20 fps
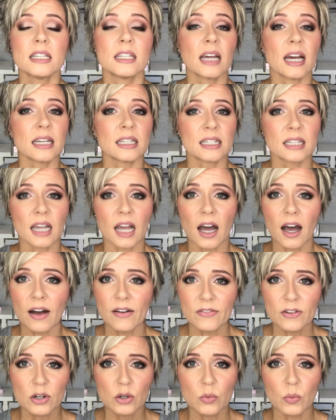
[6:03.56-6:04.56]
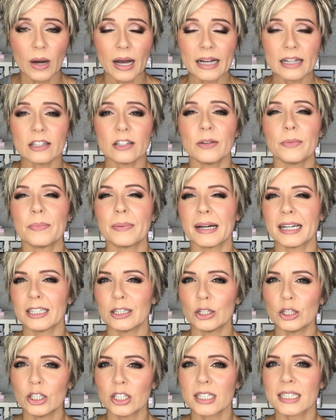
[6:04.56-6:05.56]
does cover well, but
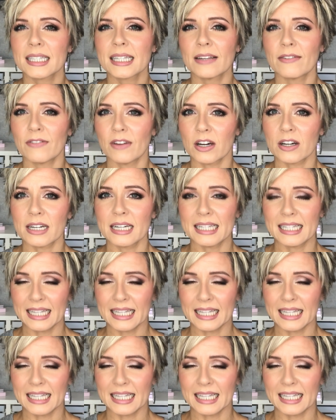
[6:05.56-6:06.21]
looks very